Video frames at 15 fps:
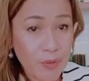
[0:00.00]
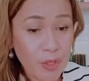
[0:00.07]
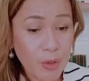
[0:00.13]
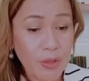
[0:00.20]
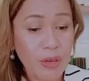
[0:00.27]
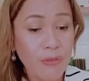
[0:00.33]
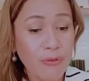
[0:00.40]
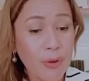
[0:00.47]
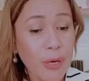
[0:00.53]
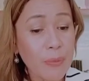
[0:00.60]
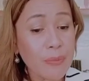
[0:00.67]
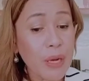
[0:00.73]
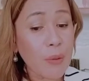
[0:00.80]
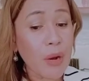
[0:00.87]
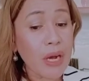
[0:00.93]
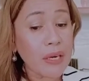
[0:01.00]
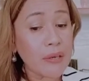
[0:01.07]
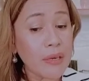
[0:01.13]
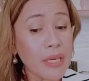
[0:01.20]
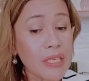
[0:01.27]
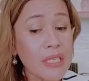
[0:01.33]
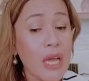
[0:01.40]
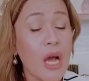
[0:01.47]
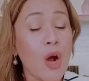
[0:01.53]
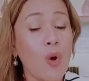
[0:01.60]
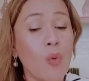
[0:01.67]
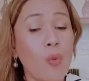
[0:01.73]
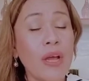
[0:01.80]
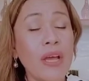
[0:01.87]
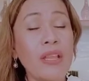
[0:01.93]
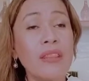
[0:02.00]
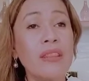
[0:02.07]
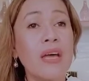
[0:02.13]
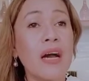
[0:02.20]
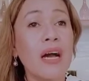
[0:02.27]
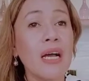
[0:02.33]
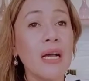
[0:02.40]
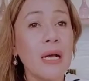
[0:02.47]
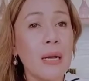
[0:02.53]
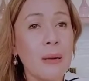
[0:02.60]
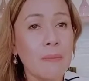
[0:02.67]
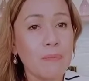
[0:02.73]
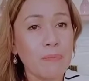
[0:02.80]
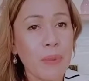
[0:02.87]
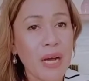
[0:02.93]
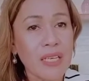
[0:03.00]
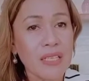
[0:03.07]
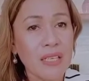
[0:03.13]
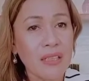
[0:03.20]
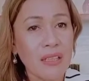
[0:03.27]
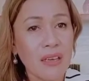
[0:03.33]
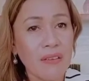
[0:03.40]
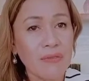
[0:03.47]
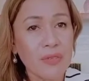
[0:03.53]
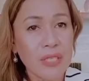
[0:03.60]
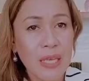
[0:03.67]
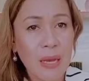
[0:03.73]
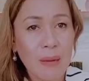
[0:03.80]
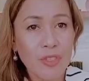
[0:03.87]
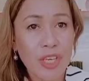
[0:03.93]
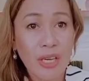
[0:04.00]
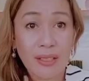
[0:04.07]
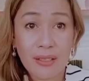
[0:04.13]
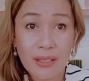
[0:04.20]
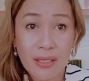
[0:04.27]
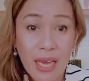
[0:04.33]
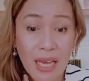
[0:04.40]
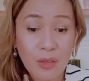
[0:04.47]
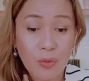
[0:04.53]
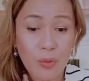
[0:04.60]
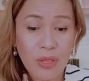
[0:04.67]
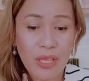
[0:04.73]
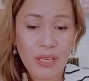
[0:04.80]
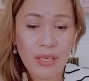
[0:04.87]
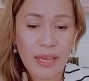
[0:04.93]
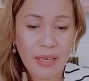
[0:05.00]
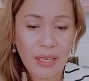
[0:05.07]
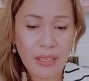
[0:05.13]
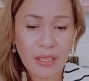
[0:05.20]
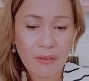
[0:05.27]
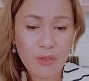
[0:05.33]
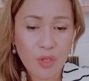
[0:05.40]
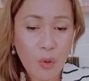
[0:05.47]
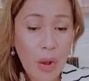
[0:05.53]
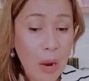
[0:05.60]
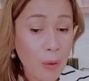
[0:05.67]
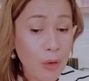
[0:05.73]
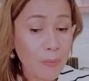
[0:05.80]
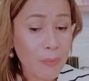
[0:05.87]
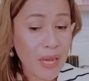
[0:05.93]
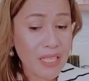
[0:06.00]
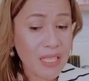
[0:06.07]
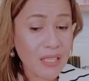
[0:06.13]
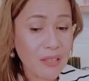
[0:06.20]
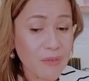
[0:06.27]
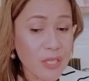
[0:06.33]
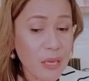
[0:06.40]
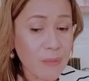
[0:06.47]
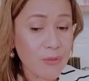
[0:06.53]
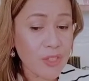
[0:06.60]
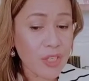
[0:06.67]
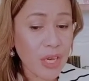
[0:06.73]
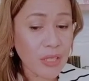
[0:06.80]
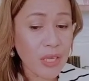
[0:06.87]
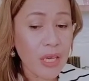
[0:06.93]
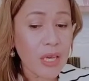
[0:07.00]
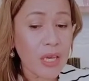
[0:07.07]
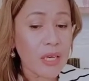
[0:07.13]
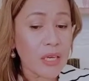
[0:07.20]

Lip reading: So, the verb now agrees with the positive subject, not with the negative. So, our positive subject